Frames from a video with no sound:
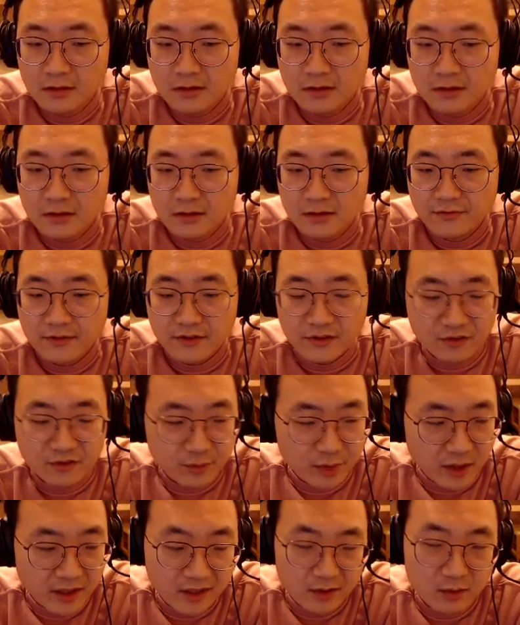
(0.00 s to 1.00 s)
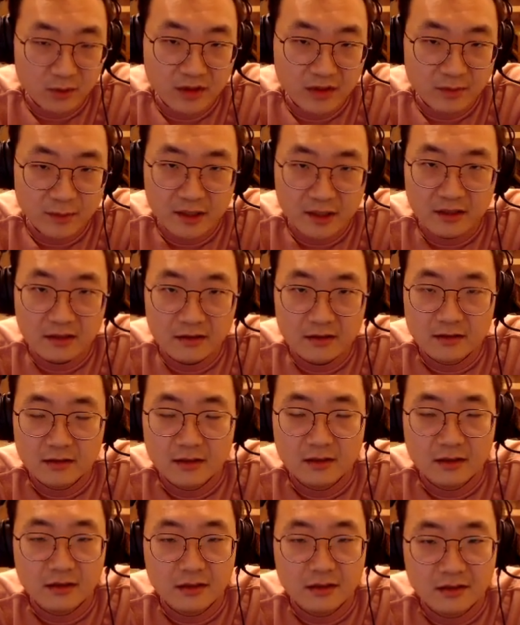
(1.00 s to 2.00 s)
If you've played with me,
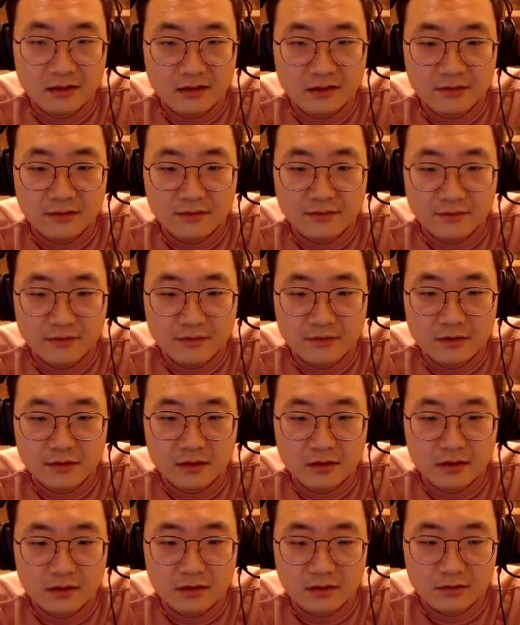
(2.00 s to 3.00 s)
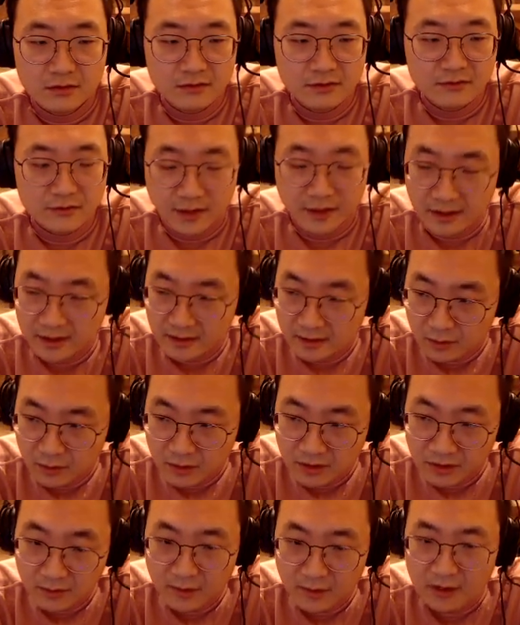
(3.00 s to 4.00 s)
if you've raided
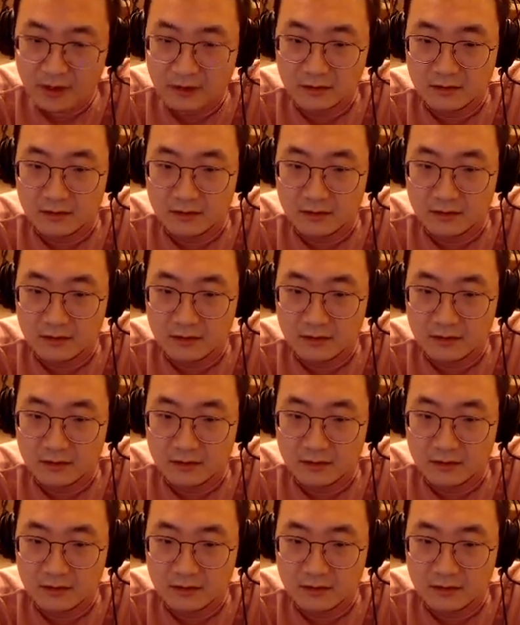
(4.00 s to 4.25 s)
with me,